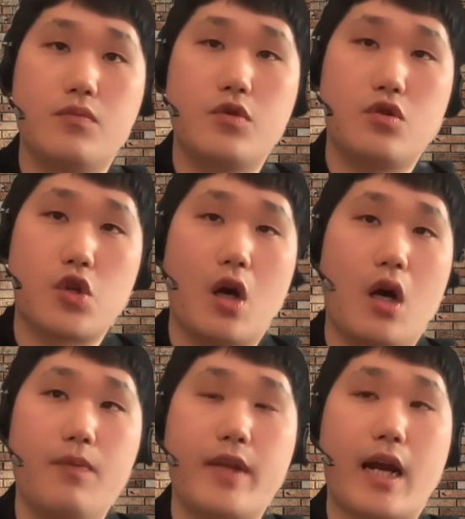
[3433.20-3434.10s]

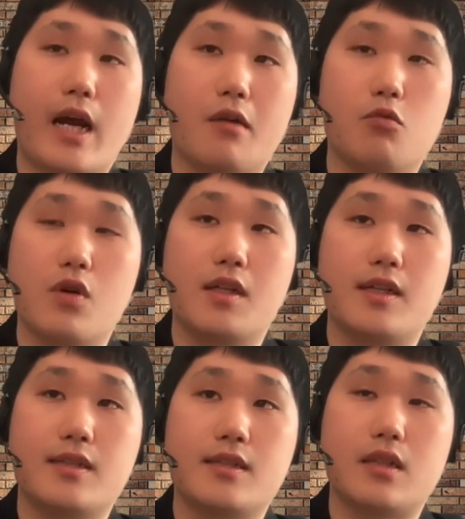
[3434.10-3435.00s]
job that I
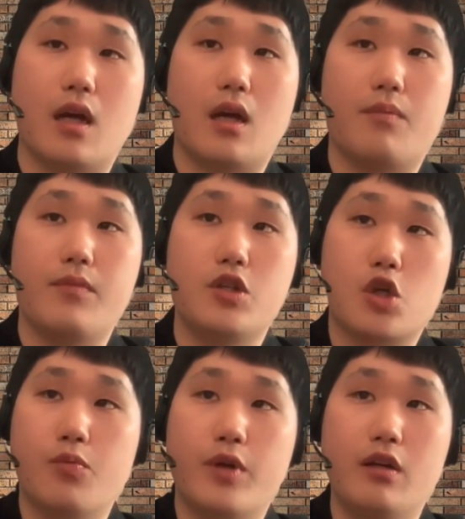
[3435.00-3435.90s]
was
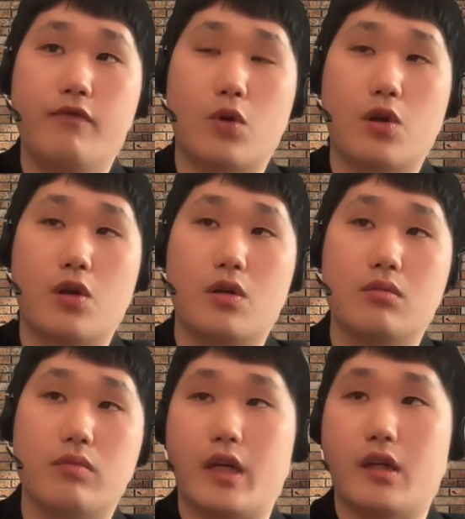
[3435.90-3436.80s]
interpreting for
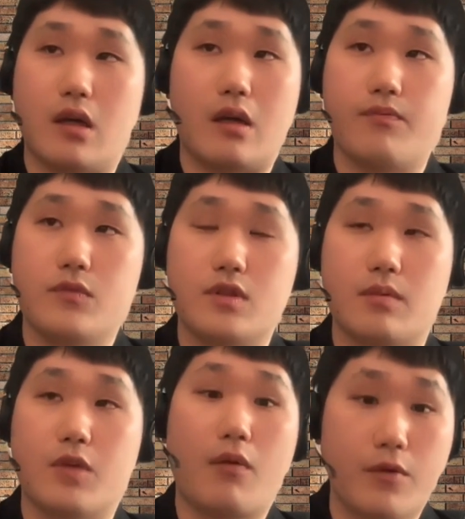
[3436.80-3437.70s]
like
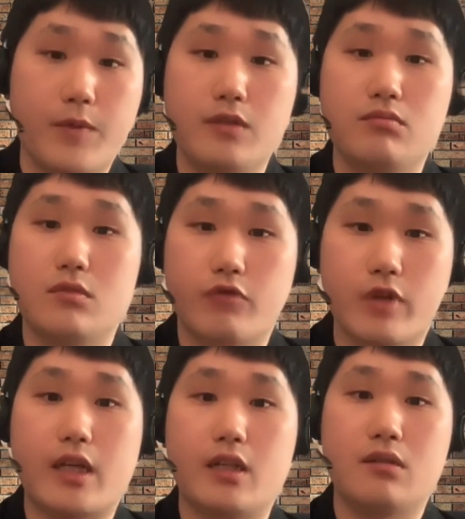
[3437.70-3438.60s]
some government
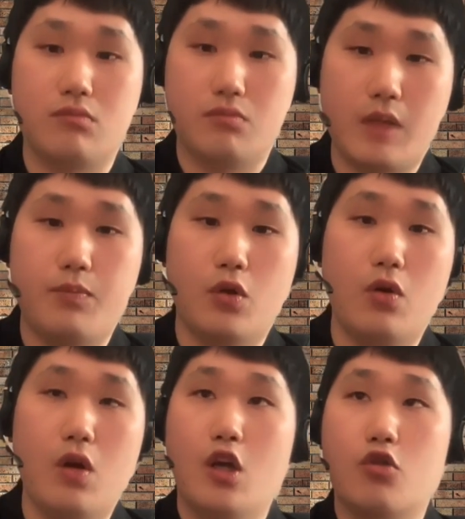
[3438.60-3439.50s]
related
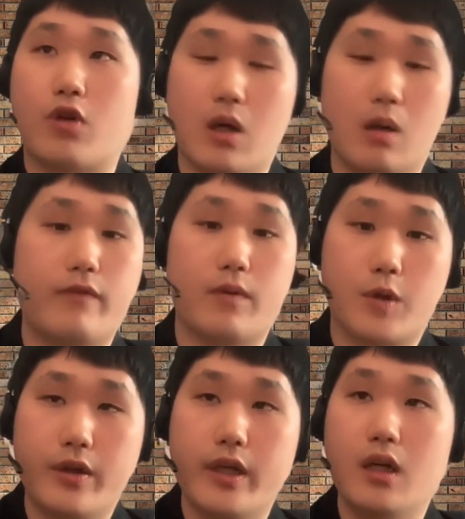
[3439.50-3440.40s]
people who are coming from
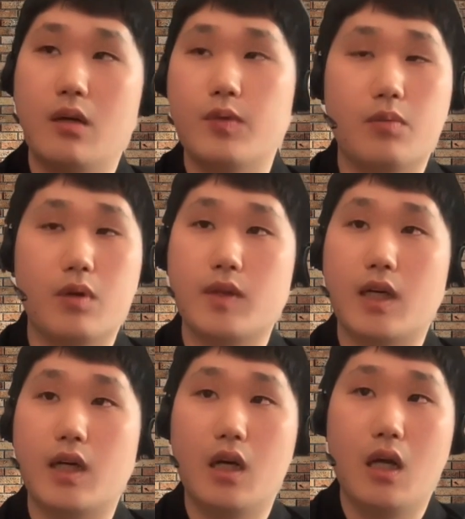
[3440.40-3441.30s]
Korea, blah, blah,
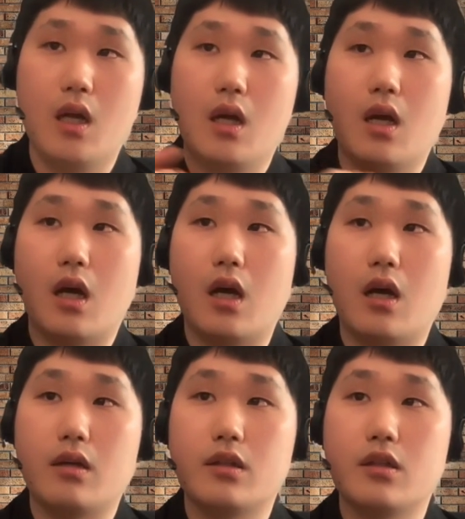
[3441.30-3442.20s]
blah.
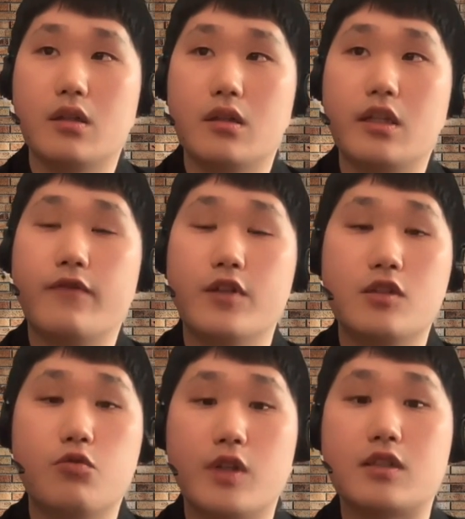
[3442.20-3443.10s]
The difference
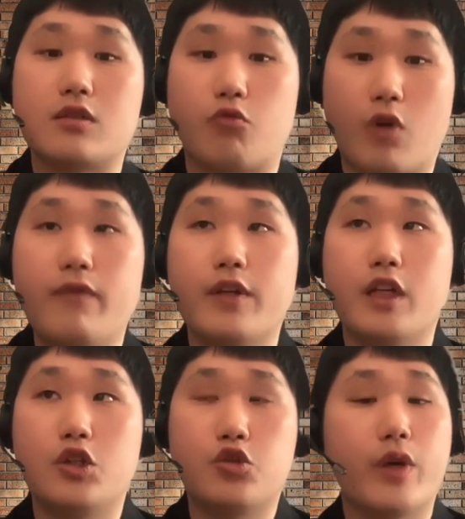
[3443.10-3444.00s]
was
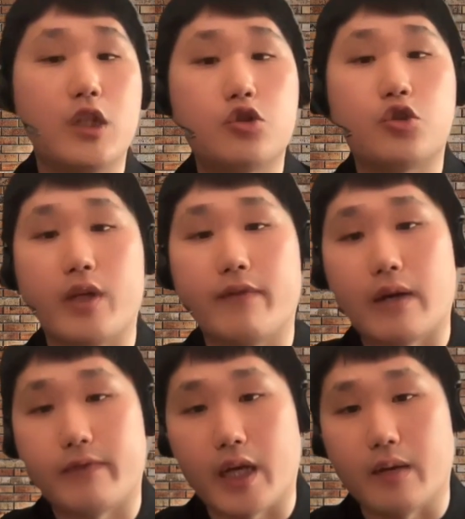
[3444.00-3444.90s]
roughly 20 to
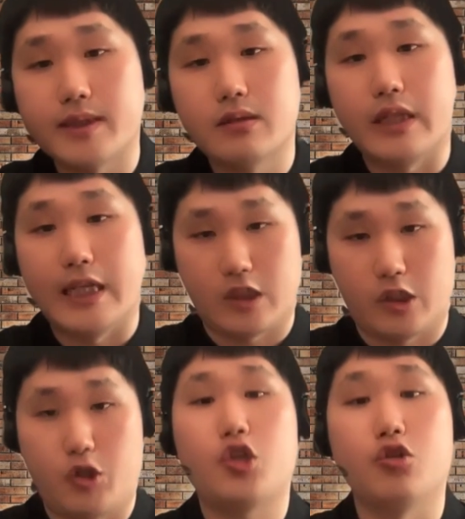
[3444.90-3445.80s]
25 times. It's
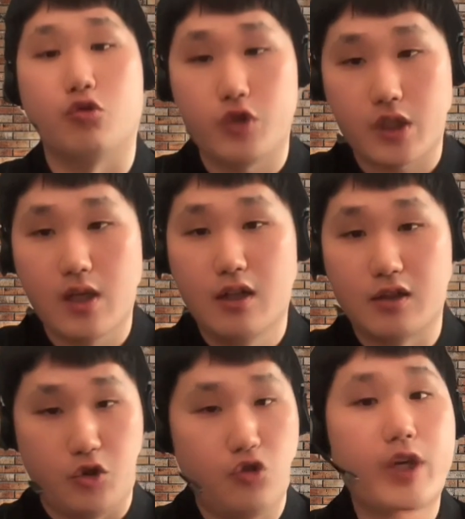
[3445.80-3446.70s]
huge. So
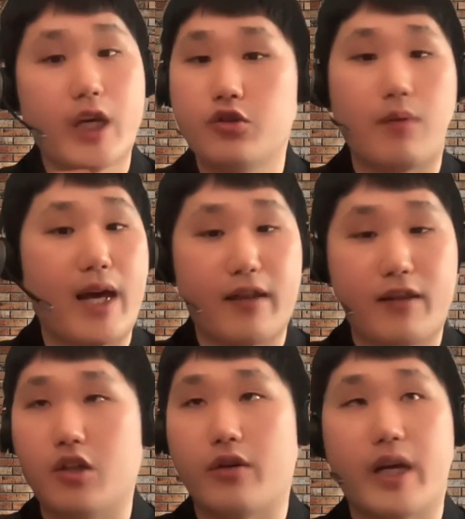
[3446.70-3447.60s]
you can do the math
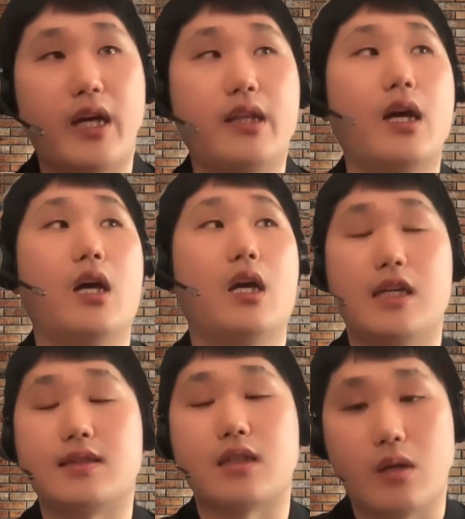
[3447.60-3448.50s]
in your head.
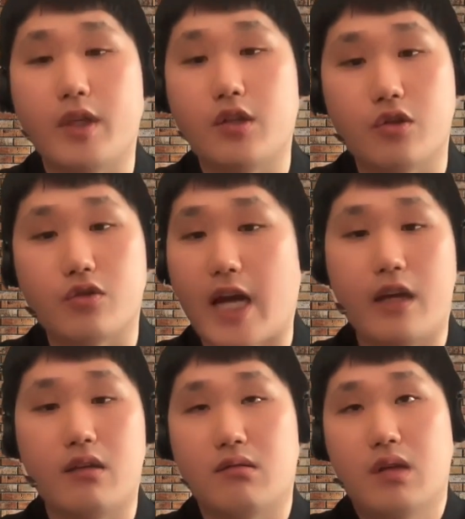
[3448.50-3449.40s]
It's going to be huge.
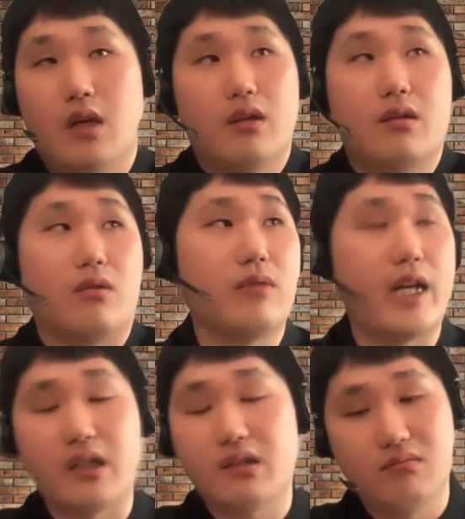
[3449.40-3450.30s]

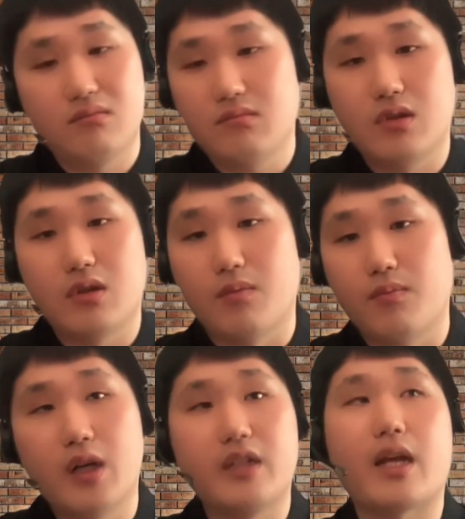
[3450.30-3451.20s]
Like the
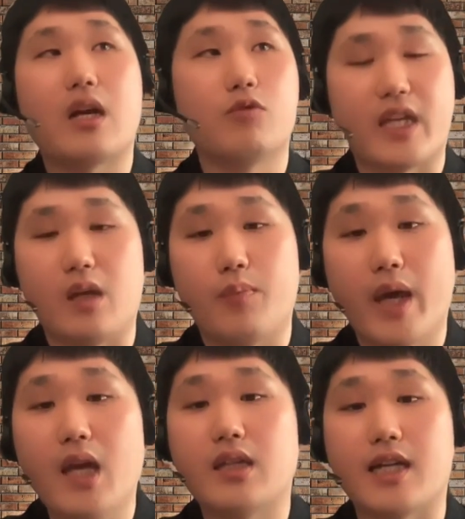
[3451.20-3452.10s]
money that I was getting
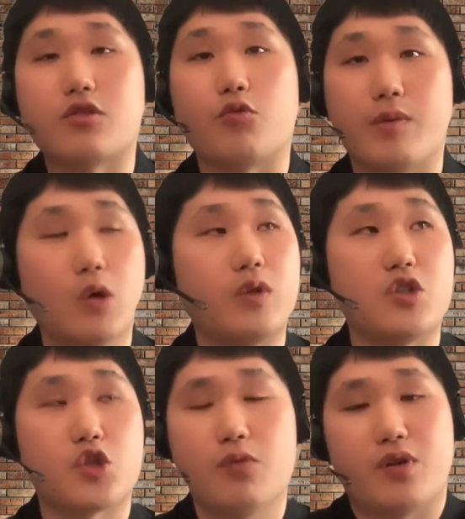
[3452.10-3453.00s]
paid as a remote
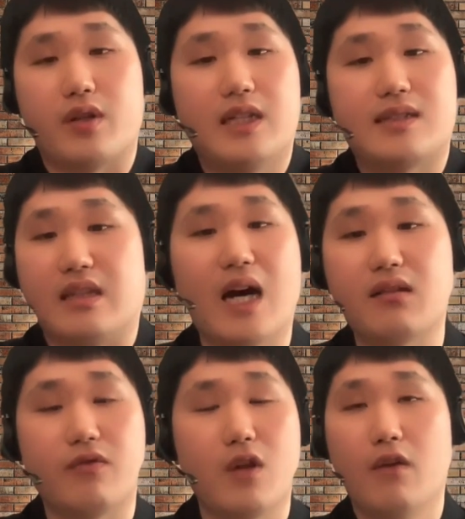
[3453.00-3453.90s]
interpreter is
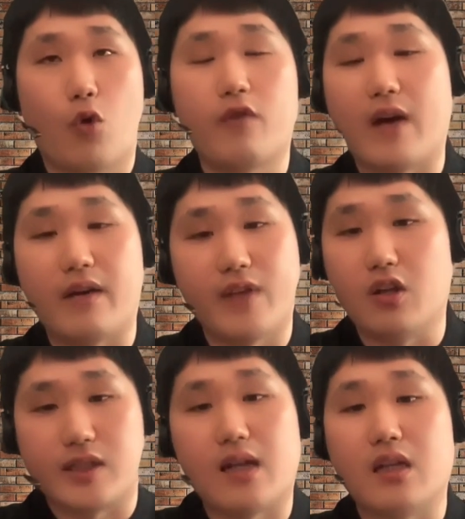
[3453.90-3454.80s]
not $4 or
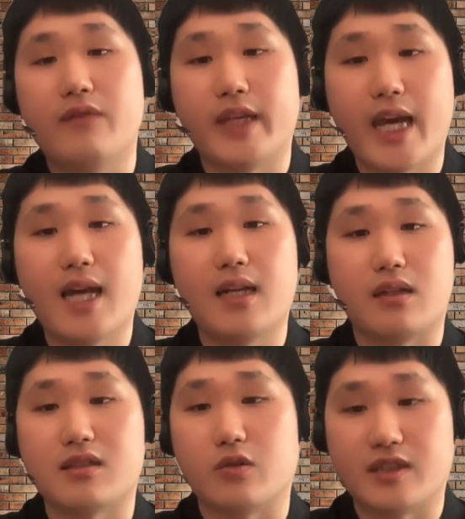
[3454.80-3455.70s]
$5. I live in
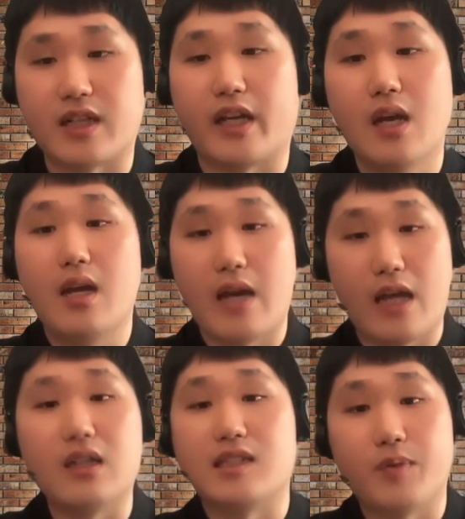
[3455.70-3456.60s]
Canada, so it's like at
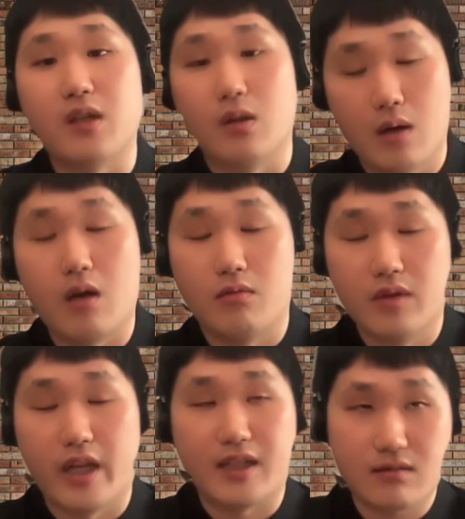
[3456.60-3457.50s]
least
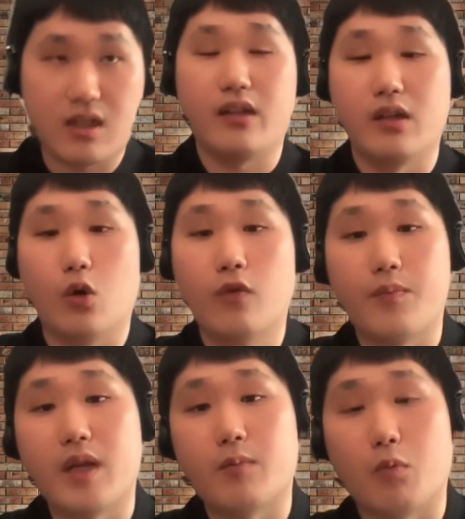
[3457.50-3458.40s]
like slightly over
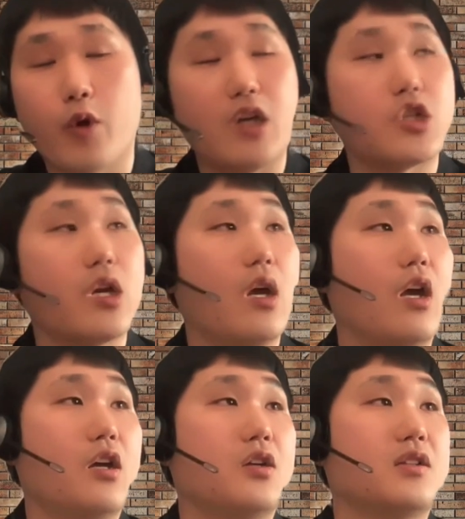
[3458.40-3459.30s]
minimum wage.
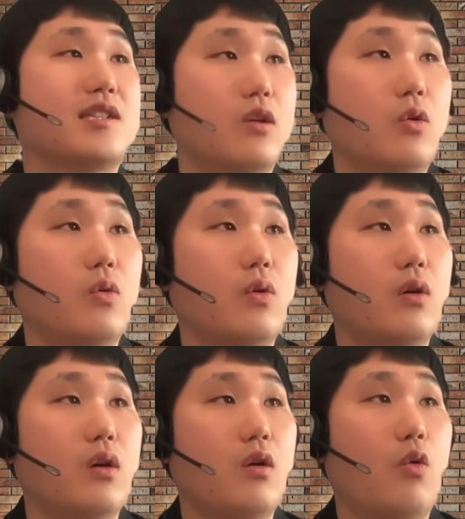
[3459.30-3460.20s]
So
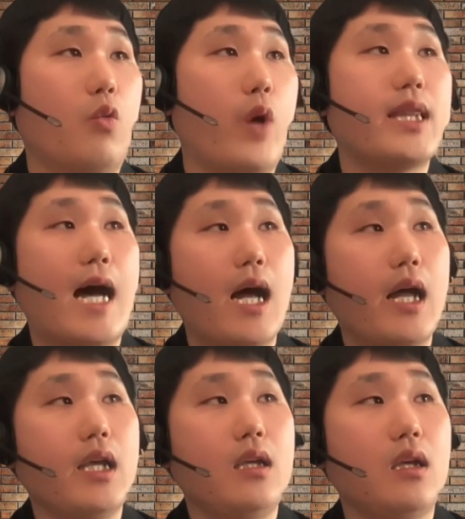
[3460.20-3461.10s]
when
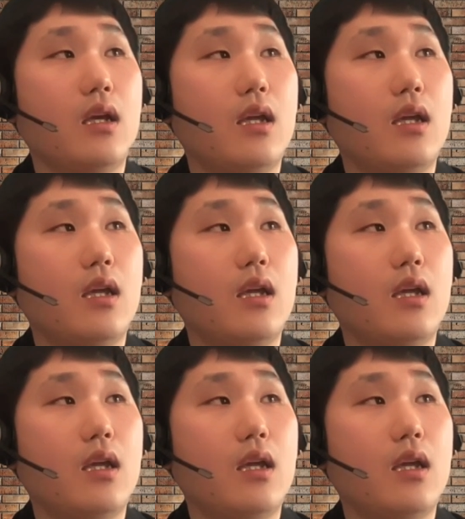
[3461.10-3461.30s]
I